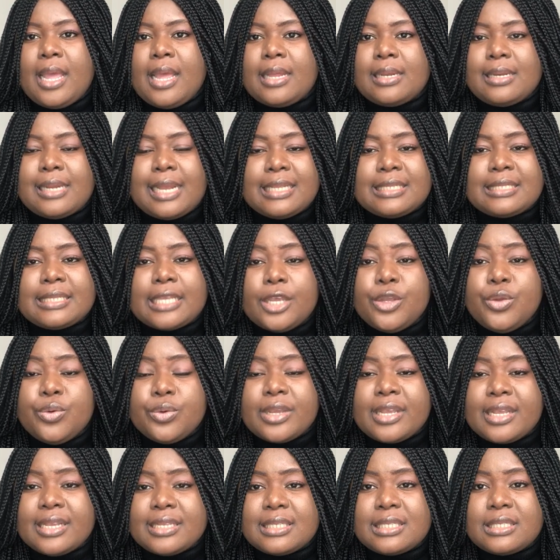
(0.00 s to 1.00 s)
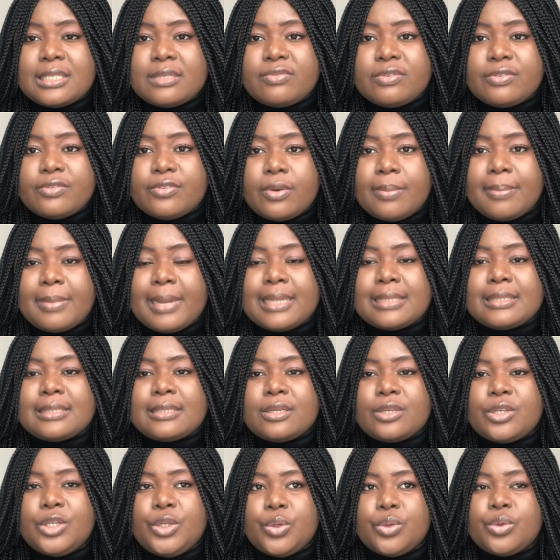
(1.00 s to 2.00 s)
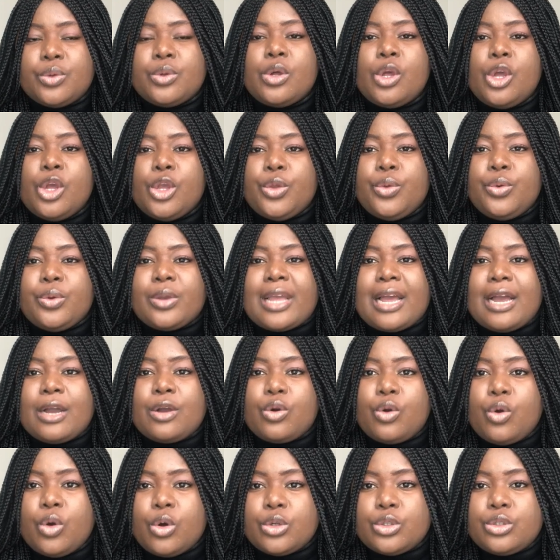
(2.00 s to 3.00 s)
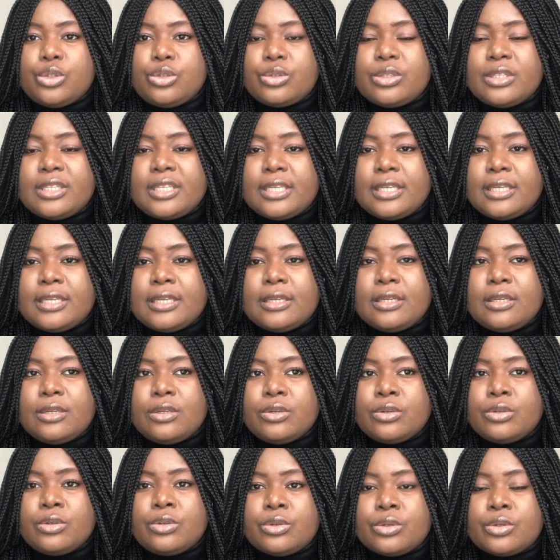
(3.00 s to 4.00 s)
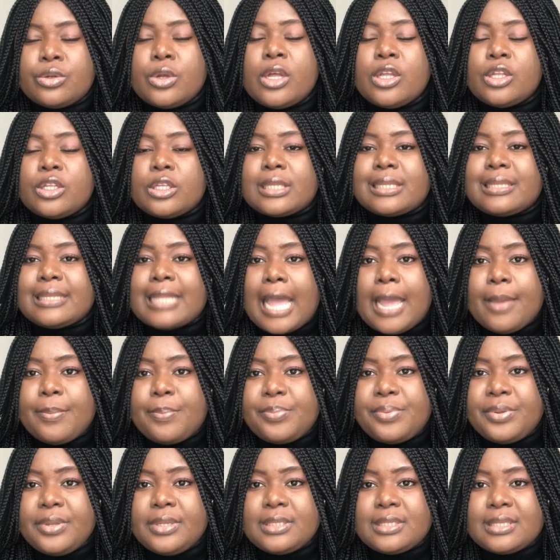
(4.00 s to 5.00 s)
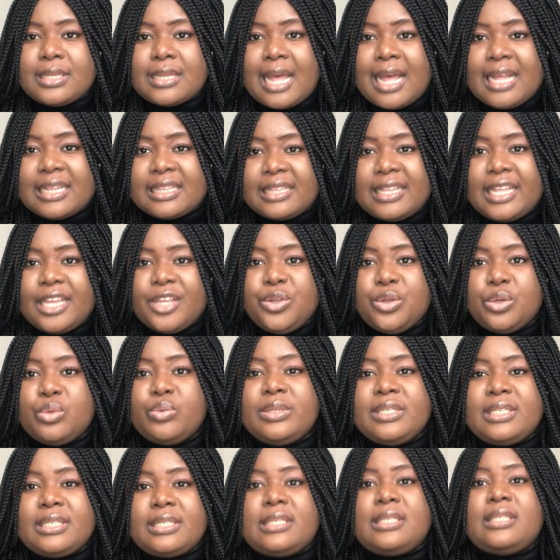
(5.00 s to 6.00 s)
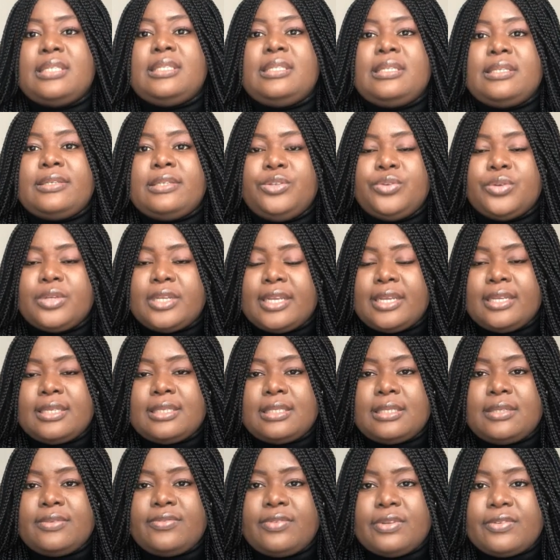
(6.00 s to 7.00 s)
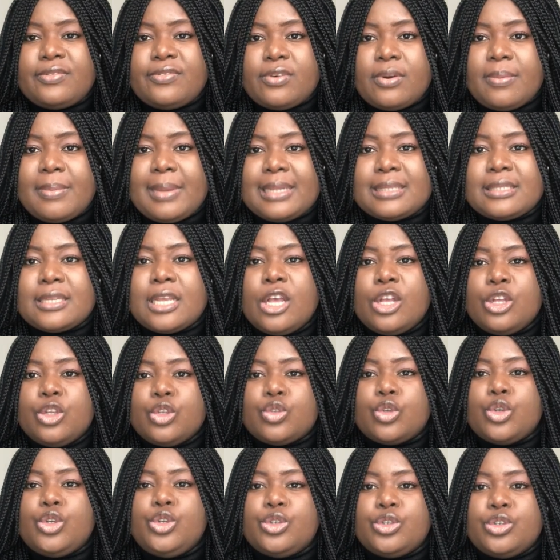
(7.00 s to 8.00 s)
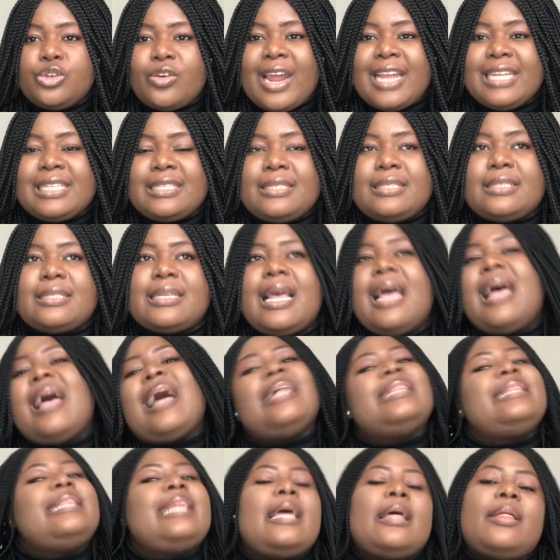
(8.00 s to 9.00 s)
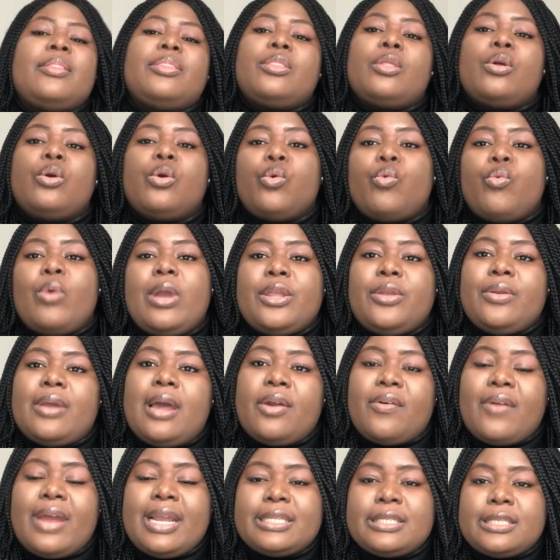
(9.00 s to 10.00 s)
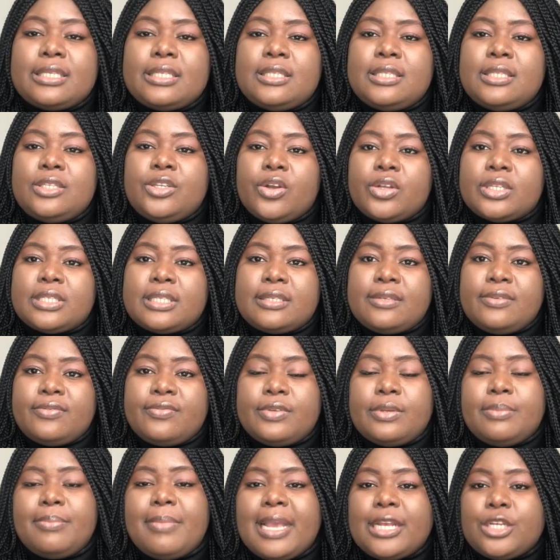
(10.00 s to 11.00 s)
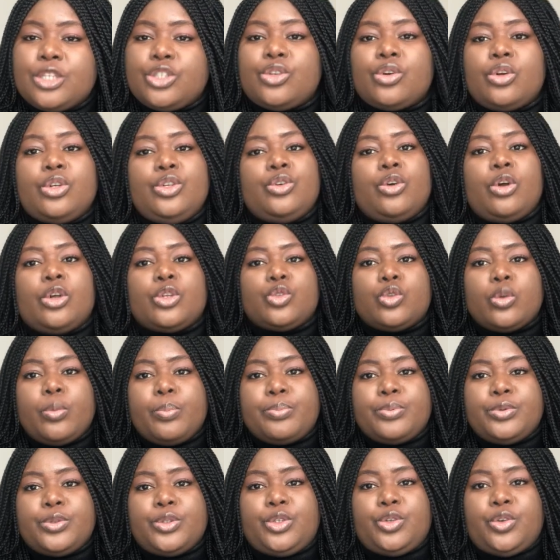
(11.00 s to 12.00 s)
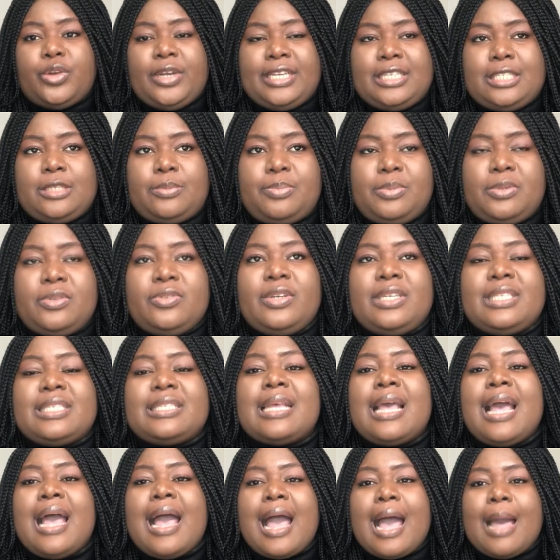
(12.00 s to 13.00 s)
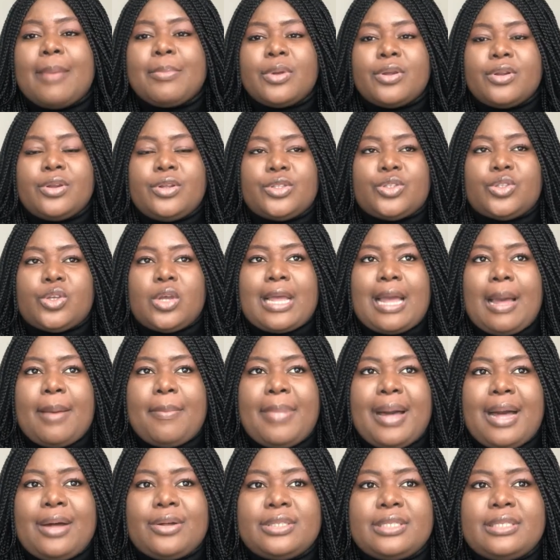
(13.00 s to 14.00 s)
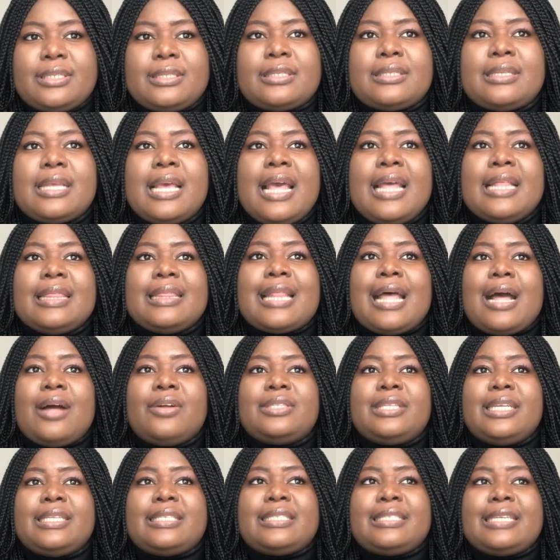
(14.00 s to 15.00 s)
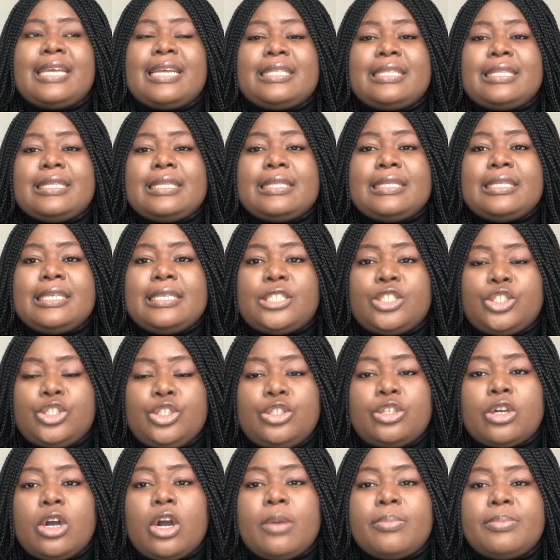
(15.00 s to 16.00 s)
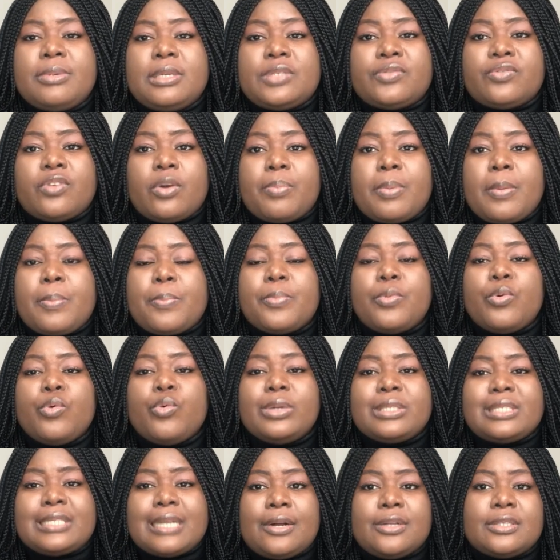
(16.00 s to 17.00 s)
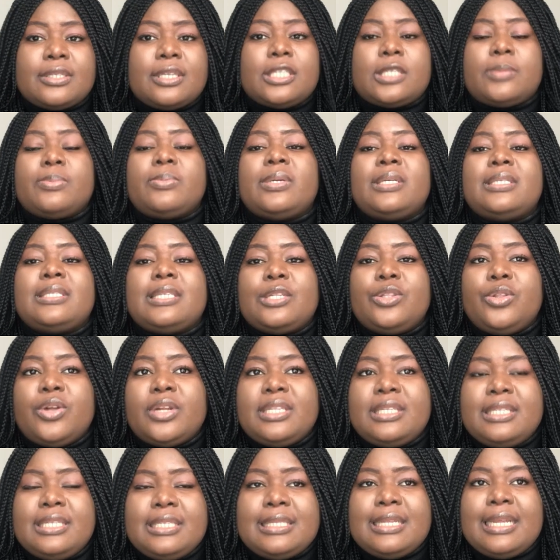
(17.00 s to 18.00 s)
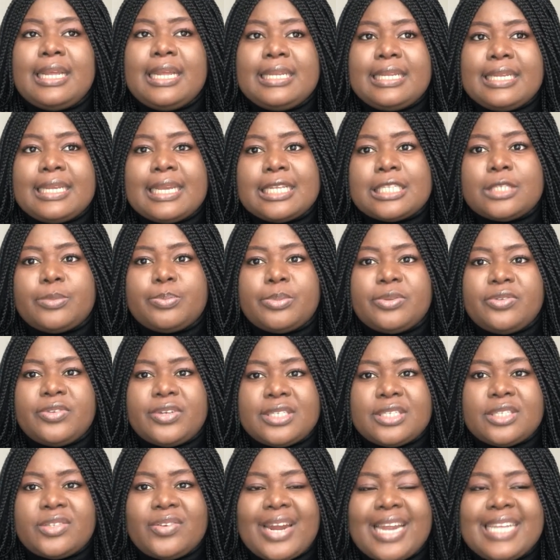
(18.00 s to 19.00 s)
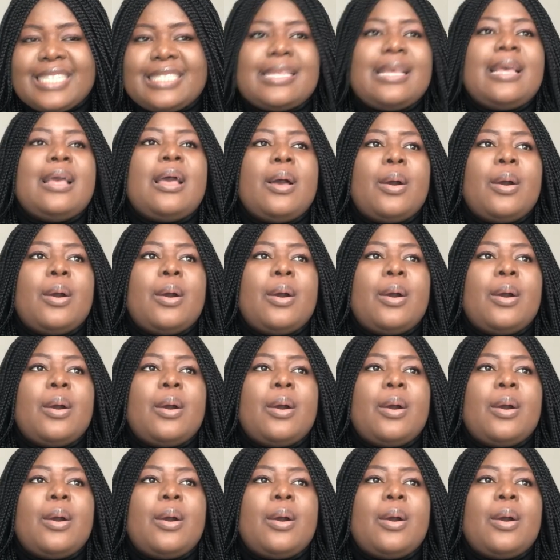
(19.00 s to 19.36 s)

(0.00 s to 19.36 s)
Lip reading: There is a UK CV format. You can go to the Google, type it, and then you will see the UK CV format. So you write it, and then when you are writing your CV, make sure you also put your experience. I'm going to talk about this. Now, they said this job is for people without experience. They don't need any experience, right?